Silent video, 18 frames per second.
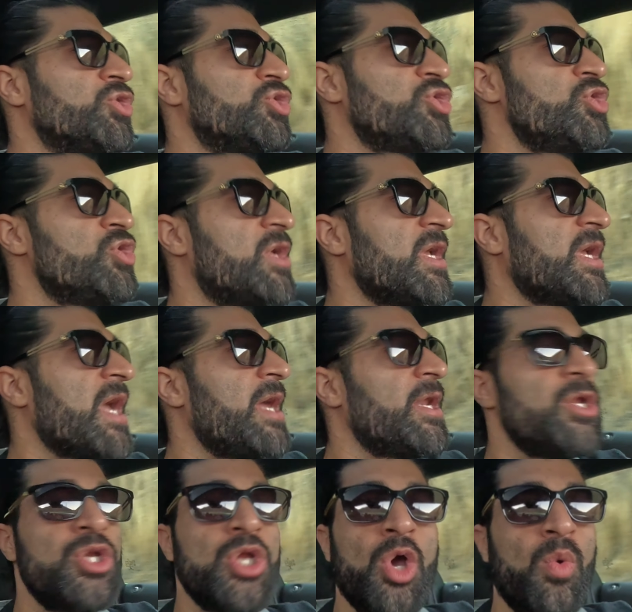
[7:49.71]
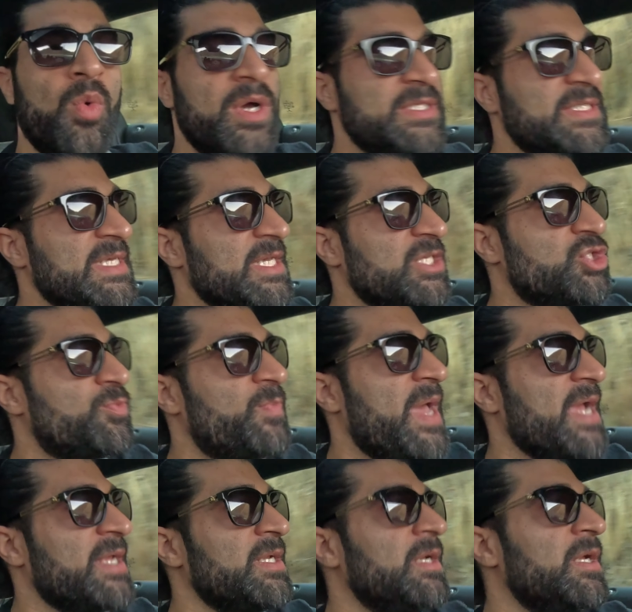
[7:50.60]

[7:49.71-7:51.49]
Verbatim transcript: so you can kind of know what to expect